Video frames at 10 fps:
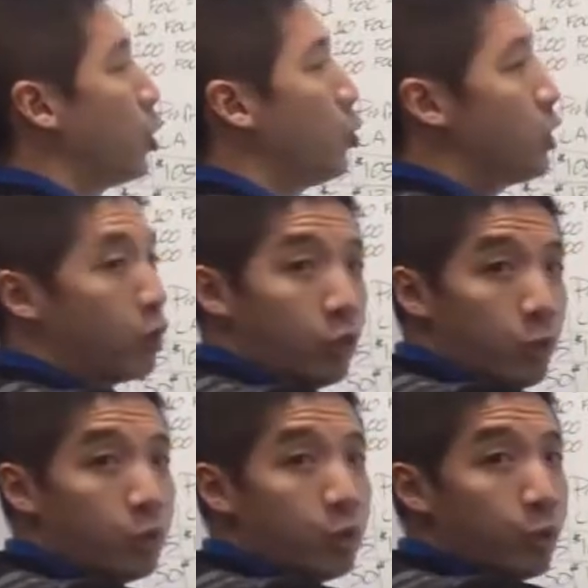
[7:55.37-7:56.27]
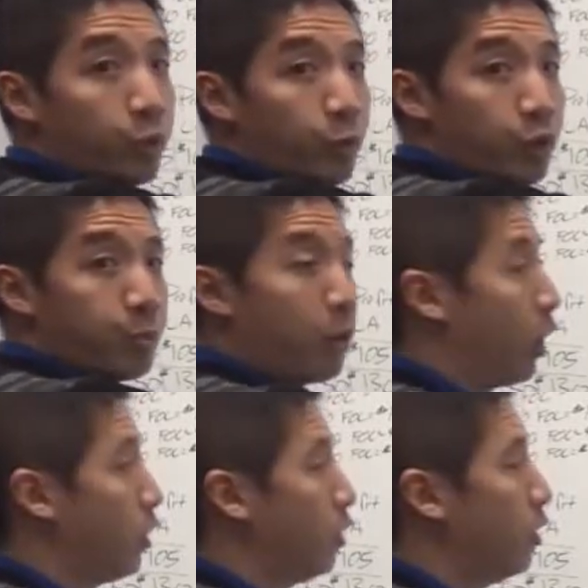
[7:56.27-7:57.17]
you introduce your first
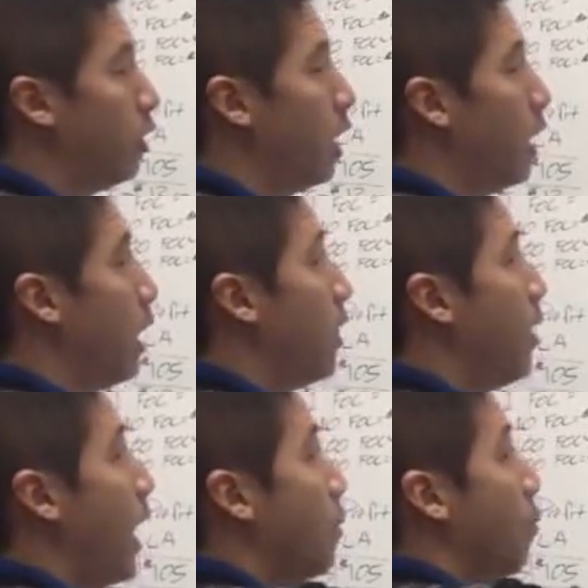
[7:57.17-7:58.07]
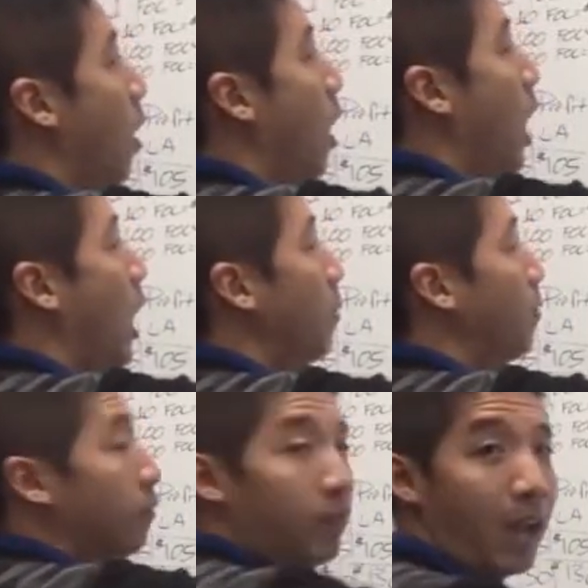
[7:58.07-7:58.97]
partner, that
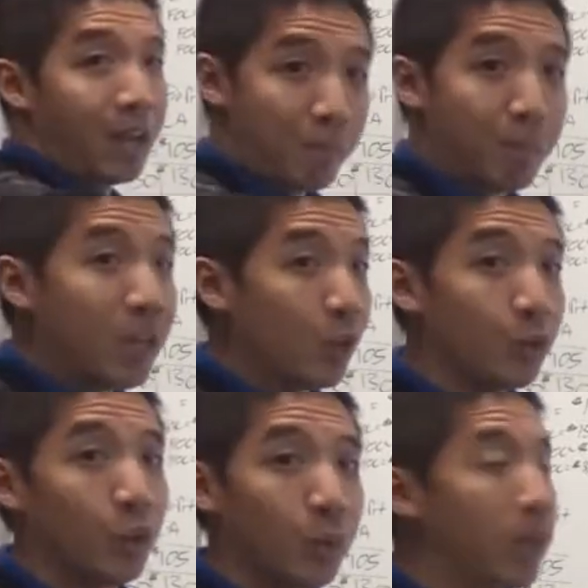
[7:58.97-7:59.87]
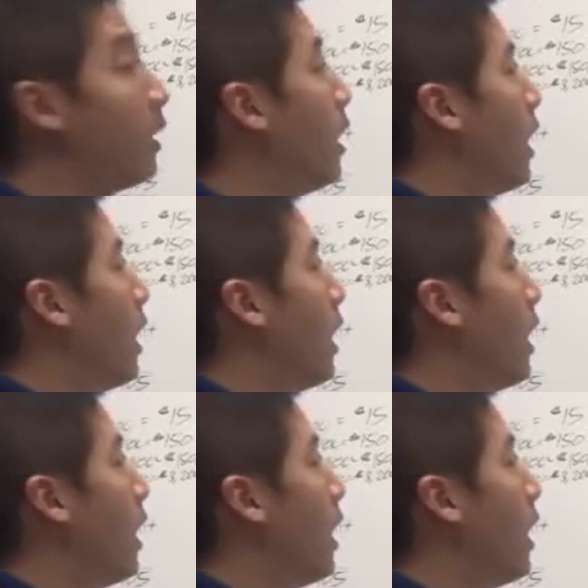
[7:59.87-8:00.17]
Bob kind of beat you to it,